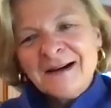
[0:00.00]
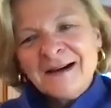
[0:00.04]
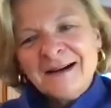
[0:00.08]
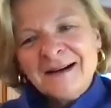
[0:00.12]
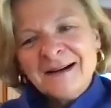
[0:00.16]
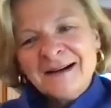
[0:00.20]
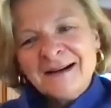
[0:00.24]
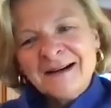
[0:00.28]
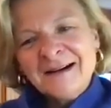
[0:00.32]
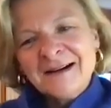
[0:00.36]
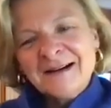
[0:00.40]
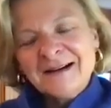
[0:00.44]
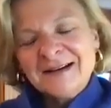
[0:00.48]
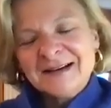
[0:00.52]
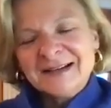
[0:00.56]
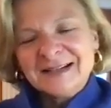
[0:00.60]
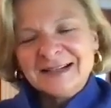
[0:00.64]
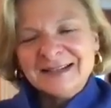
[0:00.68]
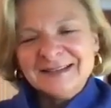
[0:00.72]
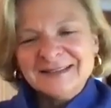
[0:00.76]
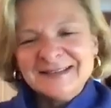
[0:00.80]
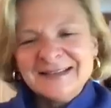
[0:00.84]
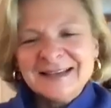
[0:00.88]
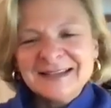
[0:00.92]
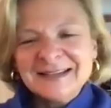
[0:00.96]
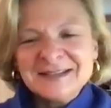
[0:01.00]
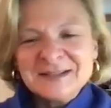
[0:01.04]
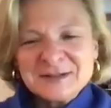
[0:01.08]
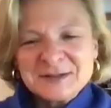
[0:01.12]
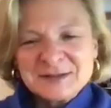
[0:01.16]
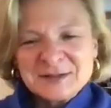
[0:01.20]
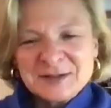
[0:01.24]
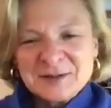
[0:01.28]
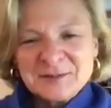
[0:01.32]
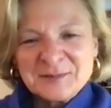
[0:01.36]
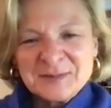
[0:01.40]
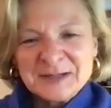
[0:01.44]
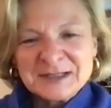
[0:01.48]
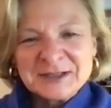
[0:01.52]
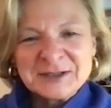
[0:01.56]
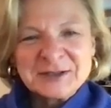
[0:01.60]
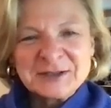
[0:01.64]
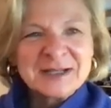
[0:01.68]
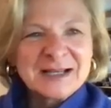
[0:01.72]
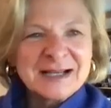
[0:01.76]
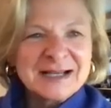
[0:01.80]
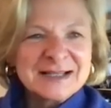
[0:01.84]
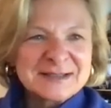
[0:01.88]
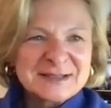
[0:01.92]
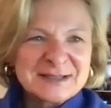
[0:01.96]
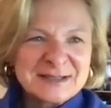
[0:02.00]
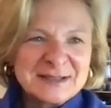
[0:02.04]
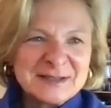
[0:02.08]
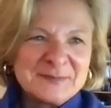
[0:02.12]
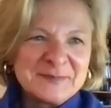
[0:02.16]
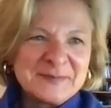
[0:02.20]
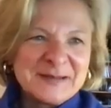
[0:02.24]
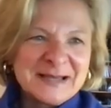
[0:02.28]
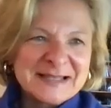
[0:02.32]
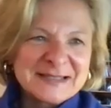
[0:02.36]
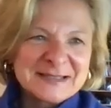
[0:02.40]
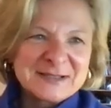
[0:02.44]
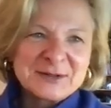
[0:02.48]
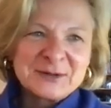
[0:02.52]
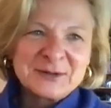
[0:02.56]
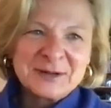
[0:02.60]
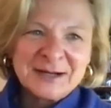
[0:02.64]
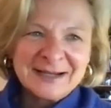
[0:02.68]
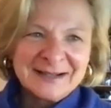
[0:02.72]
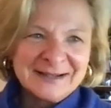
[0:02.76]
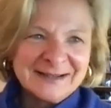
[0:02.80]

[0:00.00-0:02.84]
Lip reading: Oh, honey, thank you so much. You guys are the best. All right,